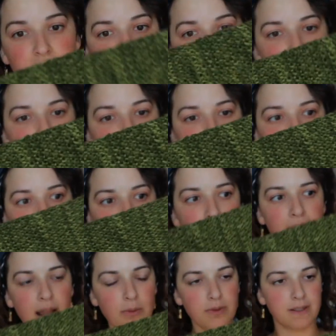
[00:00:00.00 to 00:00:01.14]
the sleeve, and
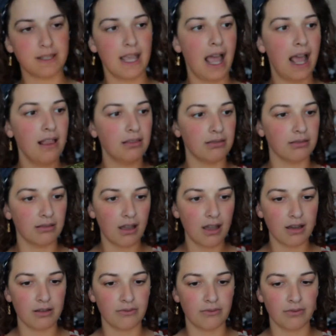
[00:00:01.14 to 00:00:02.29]
I will say I
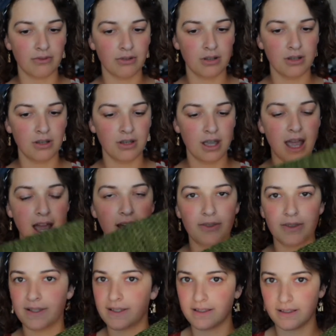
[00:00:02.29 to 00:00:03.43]
love how
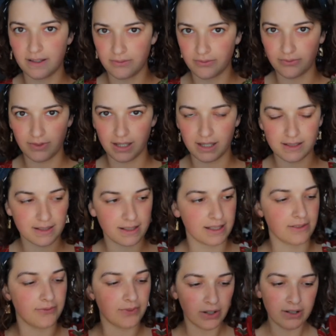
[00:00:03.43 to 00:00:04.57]
the sleeve fits. It's
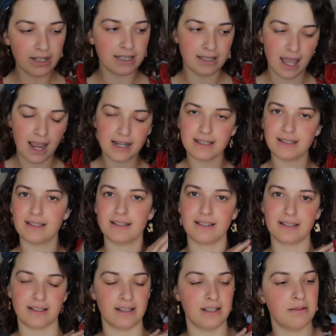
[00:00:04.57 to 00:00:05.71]
a very nice,
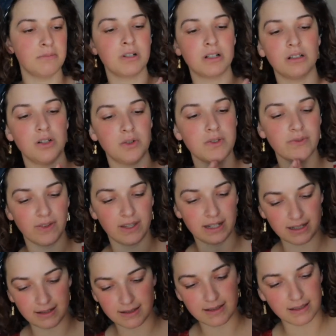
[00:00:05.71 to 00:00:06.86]
slim,
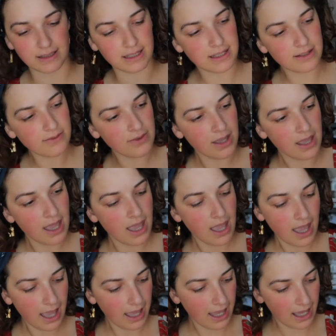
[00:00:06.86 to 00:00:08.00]
close-fitting sleeve,
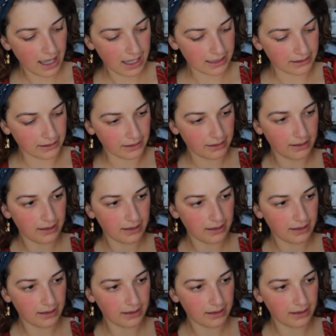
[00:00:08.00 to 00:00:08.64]
and